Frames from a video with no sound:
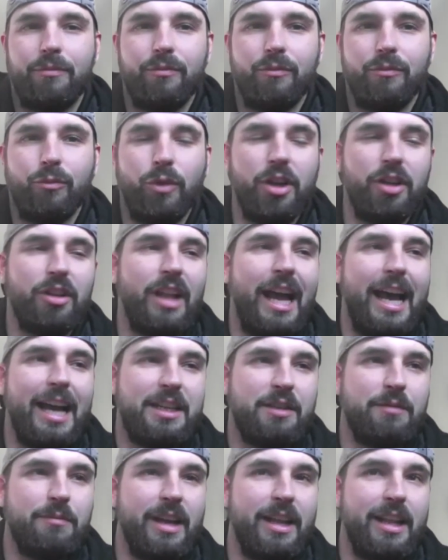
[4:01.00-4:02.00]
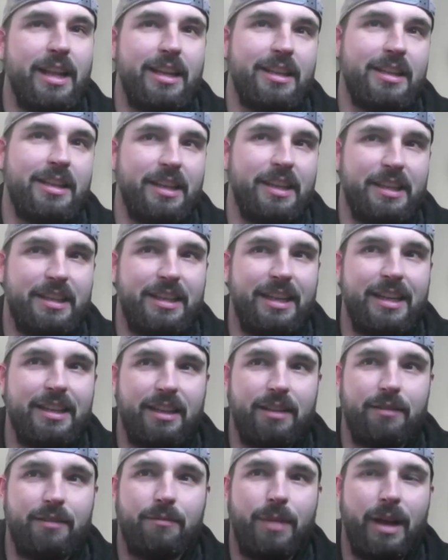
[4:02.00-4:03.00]
real last minute into the
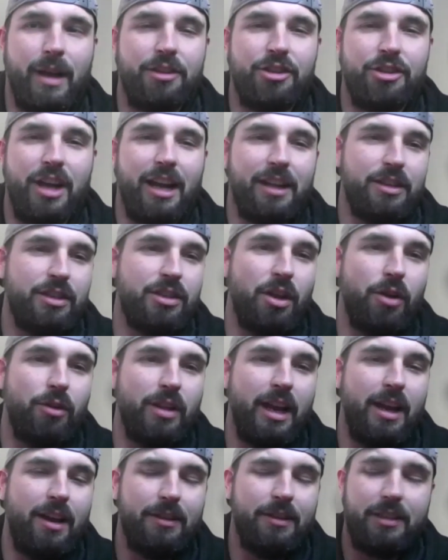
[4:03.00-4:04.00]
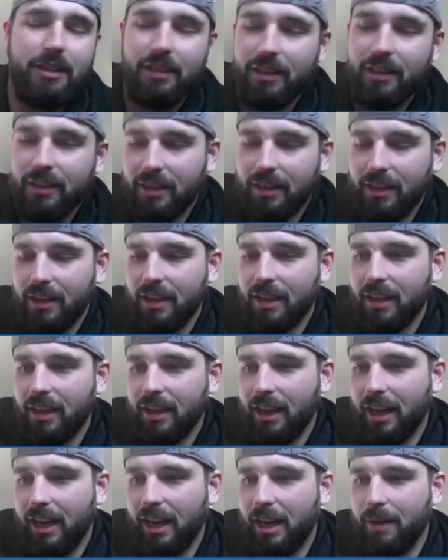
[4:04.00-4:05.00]
season by John Stonehouse.
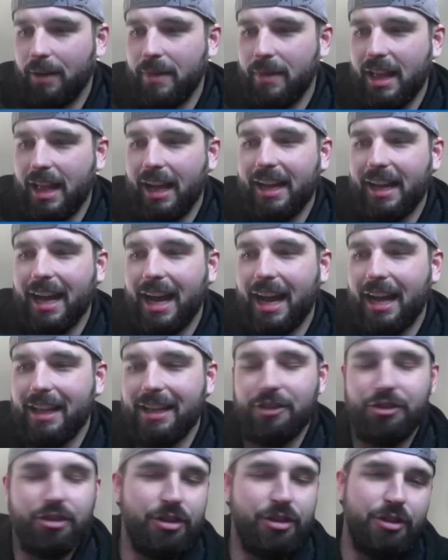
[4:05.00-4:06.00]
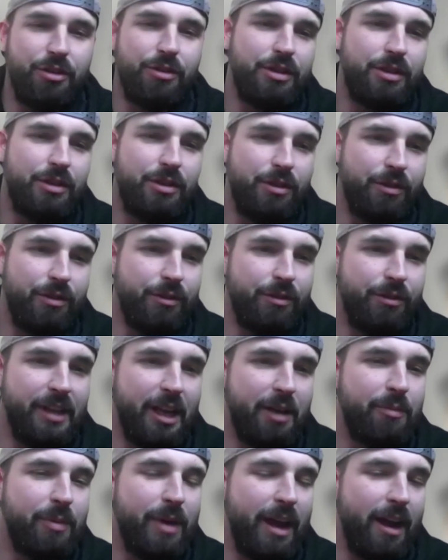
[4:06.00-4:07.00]
And I got introduced to
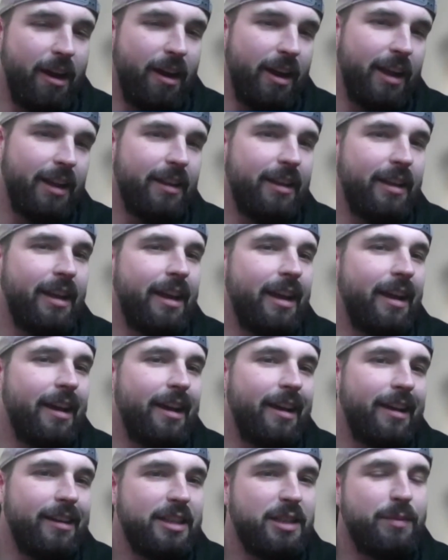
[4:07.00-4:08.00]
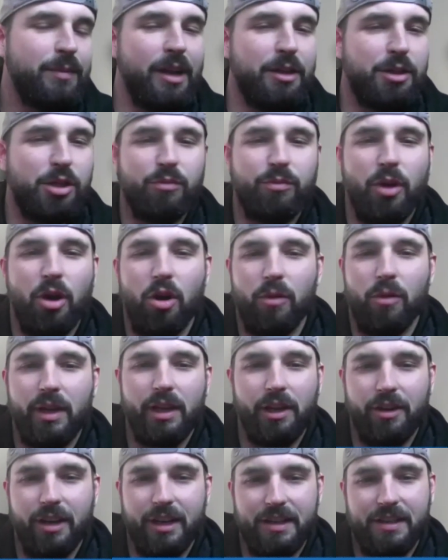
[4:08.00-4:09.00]
Nick Parrott, Spencer
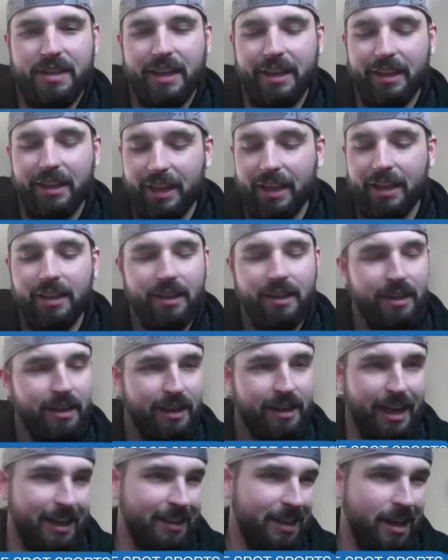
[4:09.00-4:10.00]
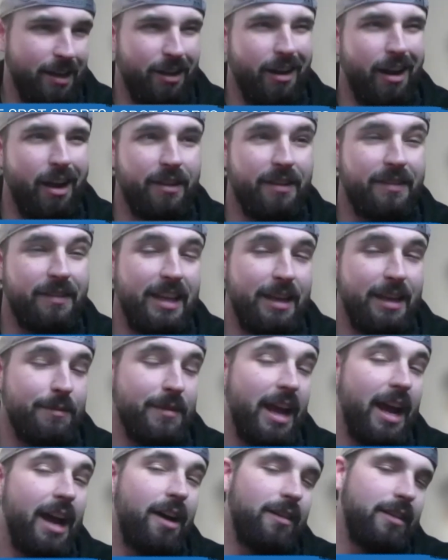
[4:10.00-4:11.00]
Bowman, Chris Seeley, guys that are on the team
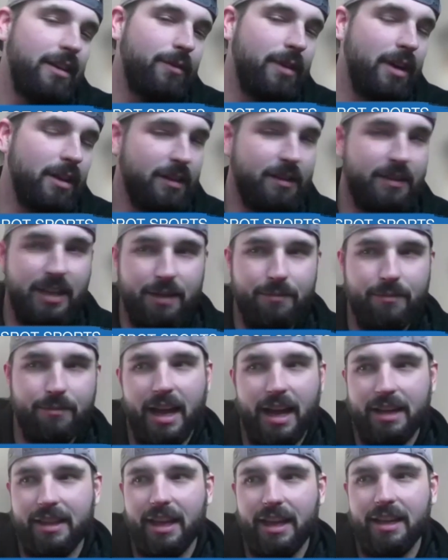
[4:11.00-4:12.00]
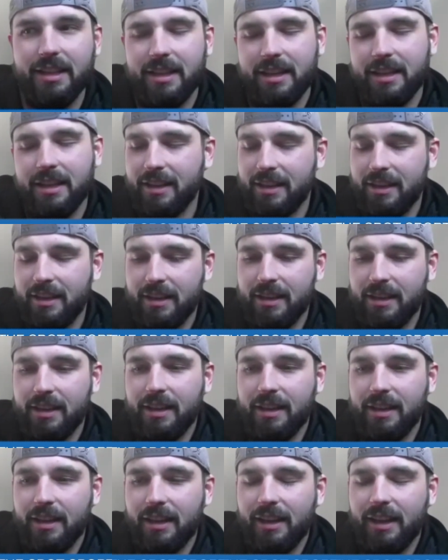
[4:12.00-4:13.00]
now that were on the team back then.
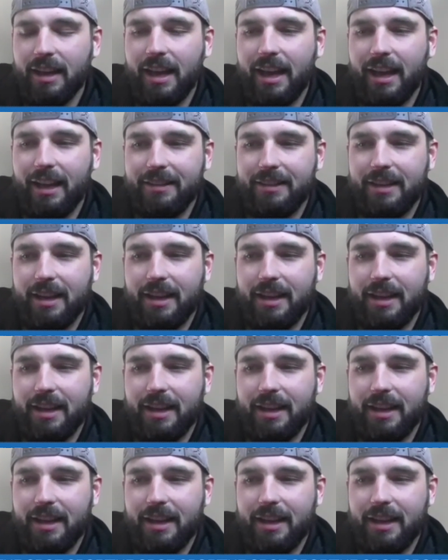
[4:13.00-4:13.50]
And